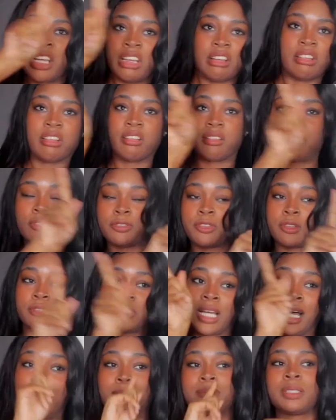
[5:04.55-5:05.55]
uh, from
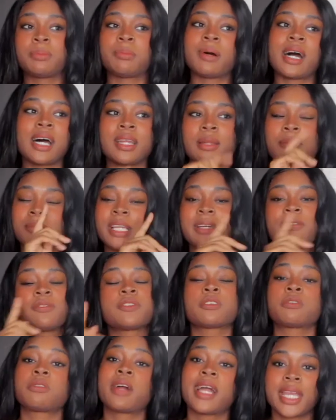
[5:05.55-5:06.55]
top to bottom, left
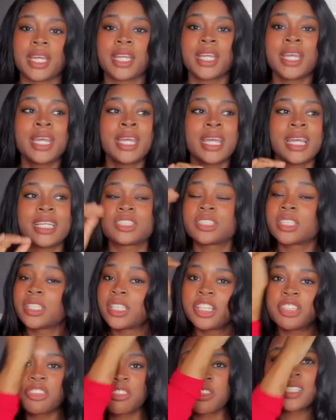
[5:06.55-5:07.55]
to right. It's
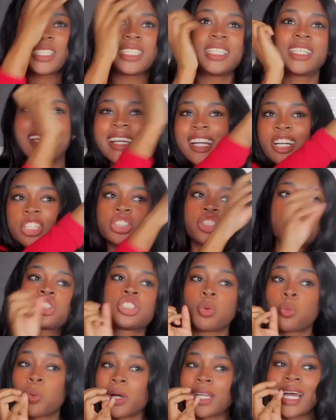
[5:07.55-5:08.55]
literally like a
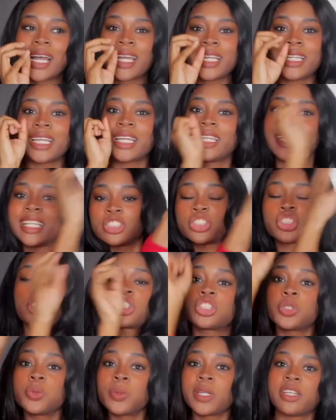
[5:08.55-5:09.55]
one idea and then
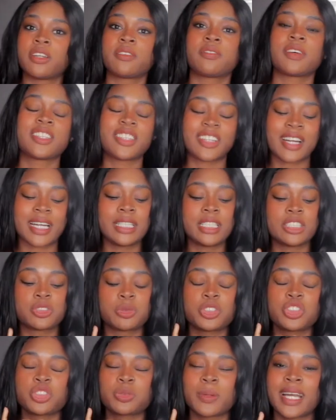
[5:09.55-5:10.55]
shooting up other ideas,
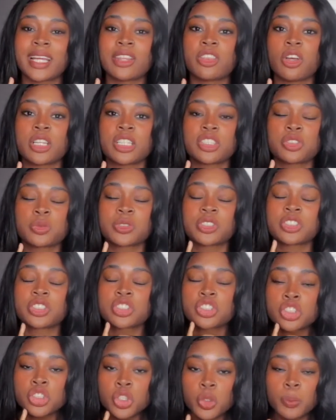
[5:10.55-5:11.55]
which is why I thought this was
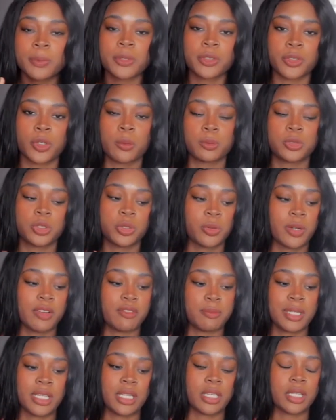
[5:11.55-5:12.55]
super dope to
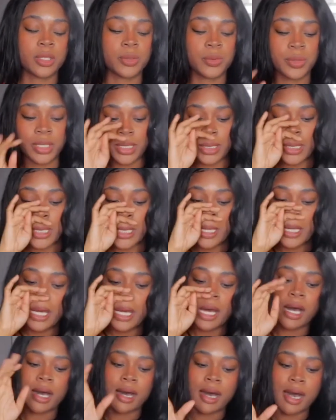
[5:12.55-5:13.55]
have been included.
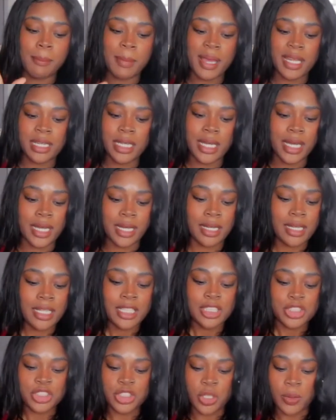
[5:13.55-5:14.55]
Um, and yeah,
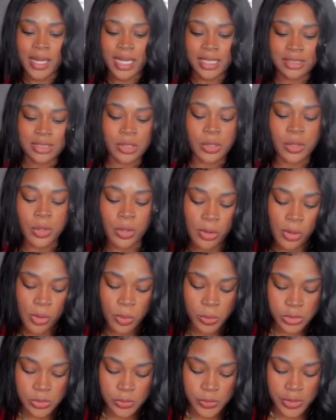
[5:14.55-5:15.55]
so it has the
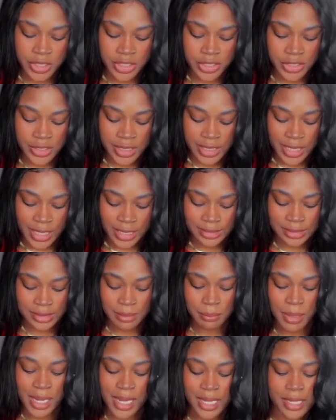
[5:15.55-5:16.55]
goals for the year, then it has
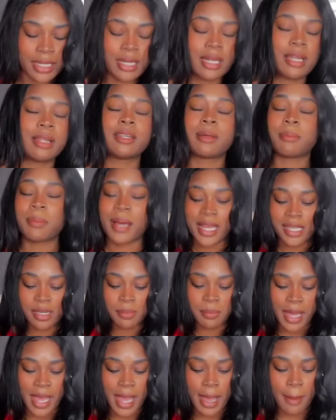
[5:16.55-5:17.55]
the mind, the
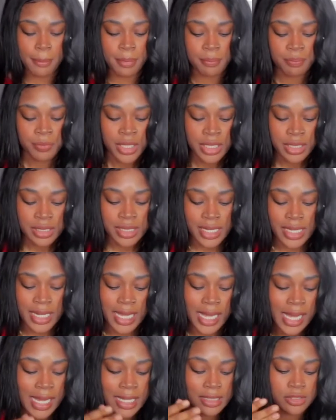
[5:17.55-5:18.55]
mind map. Then it
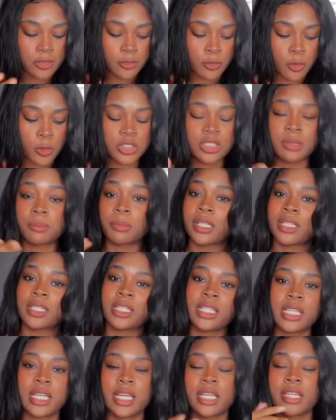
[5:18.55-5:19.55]
has, of course, the
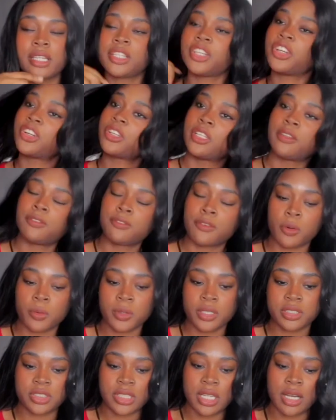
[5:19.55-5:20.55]
monthly and yearly
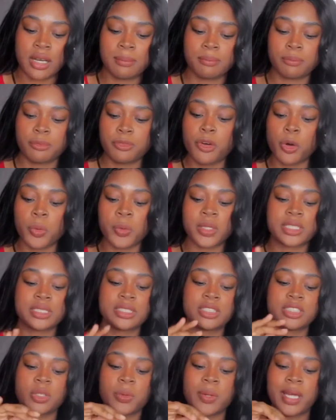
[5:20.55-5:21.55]
focus, um, focus.
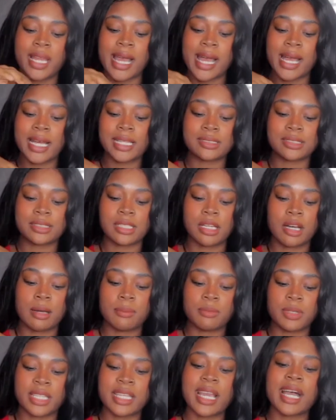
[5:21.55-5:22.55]
So it has
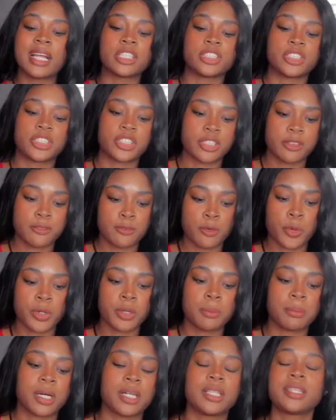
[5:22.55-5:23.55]
um, the calendar for
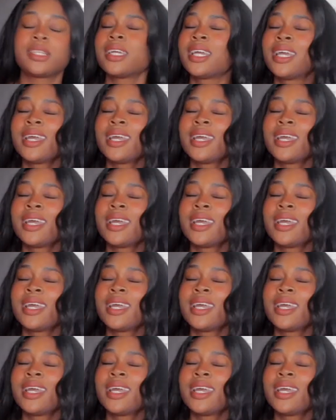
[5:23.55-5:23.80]
the month